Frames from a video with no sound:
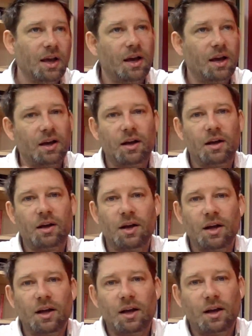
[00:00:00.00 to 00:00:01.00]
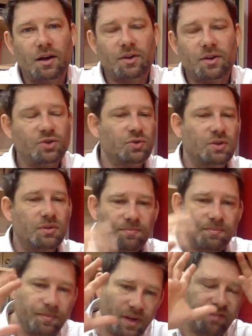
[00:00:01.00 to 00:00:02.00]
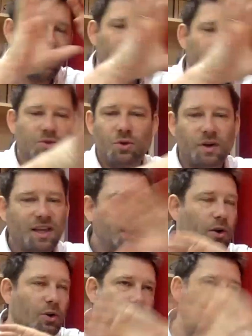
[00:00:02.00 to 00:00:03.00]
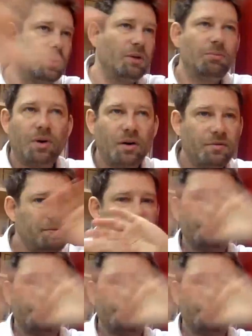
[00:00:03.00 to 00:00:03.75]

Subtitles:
You should leave out your ego trip of,